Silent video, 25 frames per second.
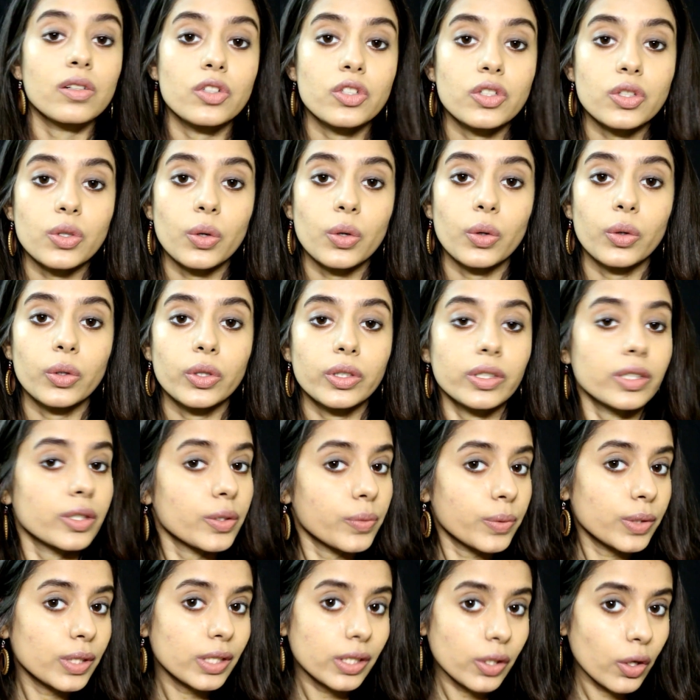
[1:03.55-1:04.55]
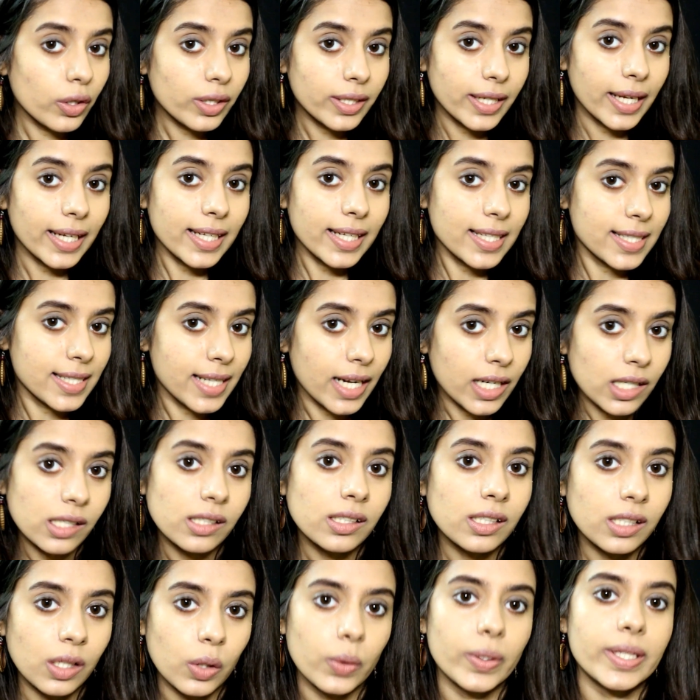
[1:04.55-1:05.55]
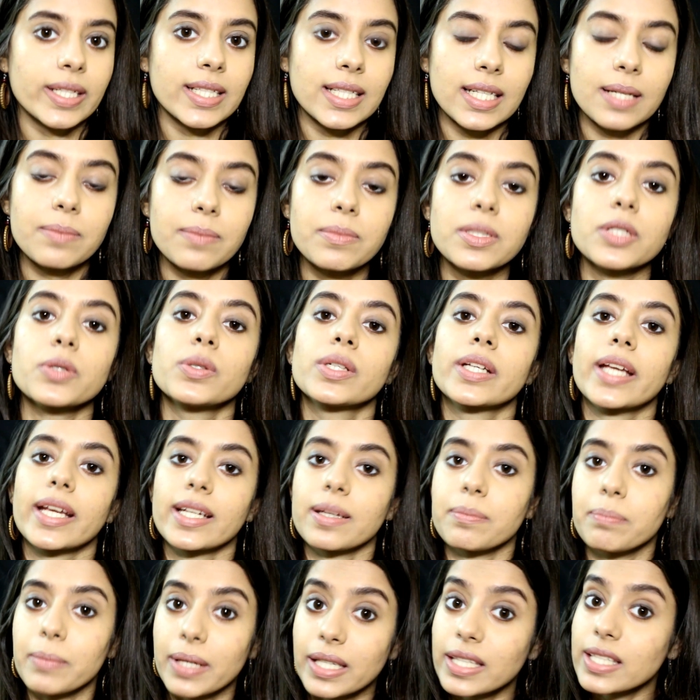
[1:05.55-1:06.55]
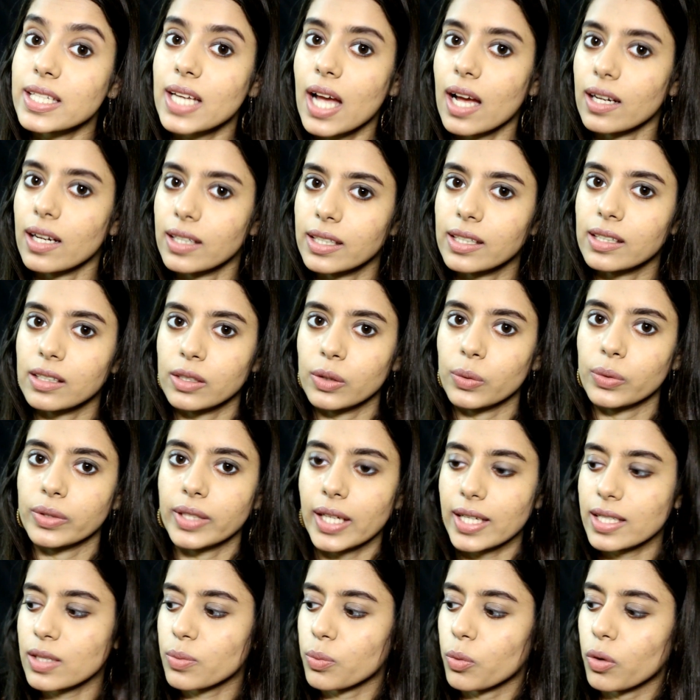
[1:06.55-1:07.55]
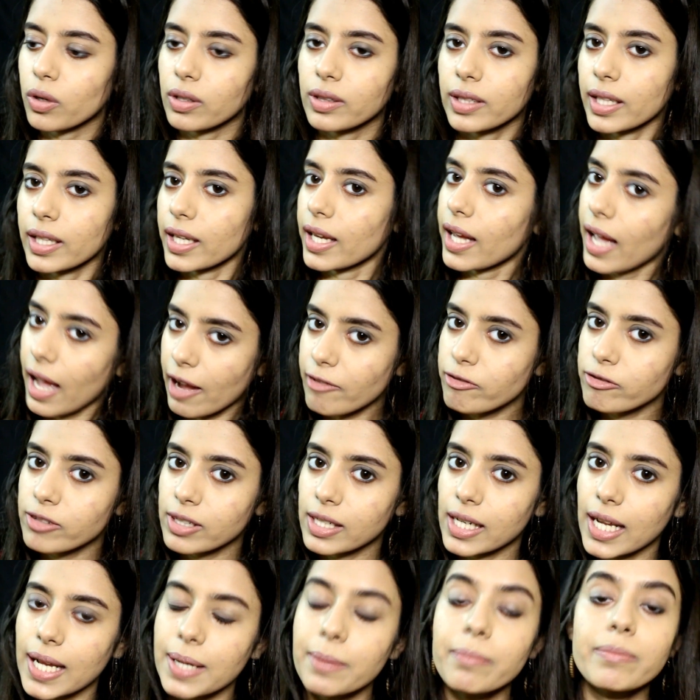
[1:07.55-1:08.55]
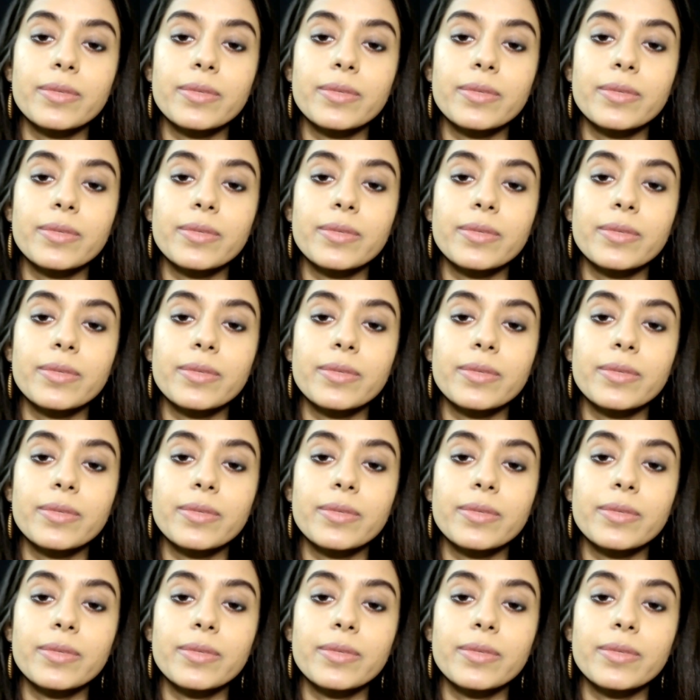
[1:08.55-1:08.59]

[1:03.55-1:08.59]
So you will not get subtle glow. It seems you will get a metallic glow. That's what they have claimed.